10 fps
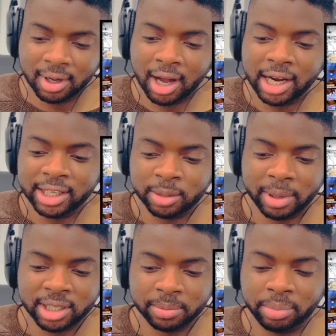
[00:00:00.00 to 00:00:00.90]
I need to buy
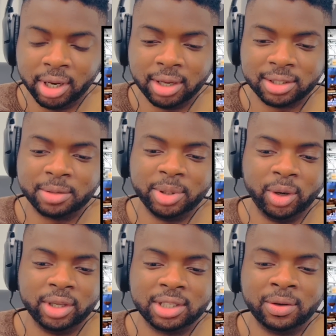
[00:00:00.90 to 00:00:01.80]
some plants, to be
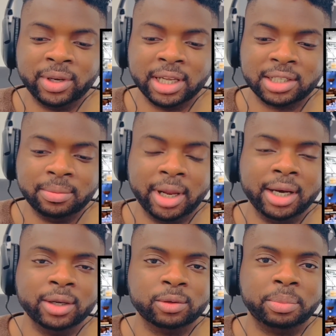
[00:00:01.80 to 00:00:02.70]
honest. I want to get some like
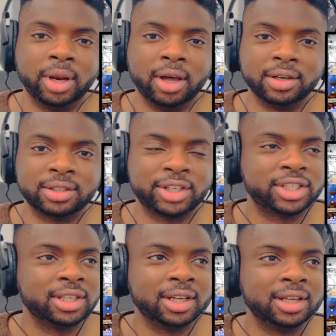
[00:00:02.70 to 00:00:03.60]
little plants just
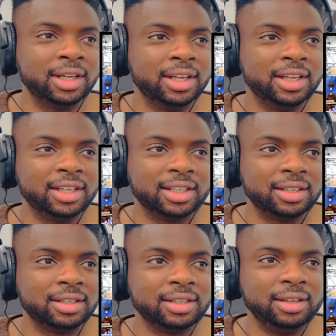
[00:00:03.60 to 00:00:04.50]
to,
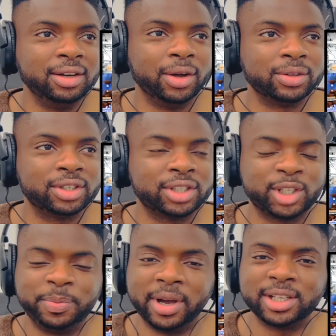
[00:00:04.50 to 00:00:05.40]
you know, just to
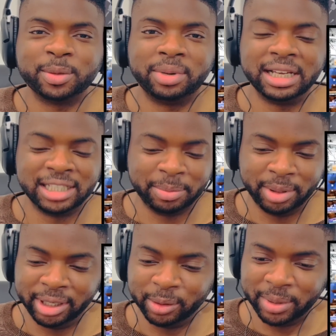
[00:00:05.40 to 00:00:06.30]
spice the place up a
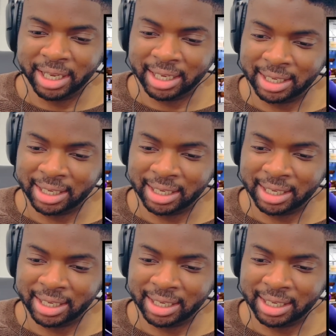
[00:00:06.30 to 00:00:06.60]
little bit.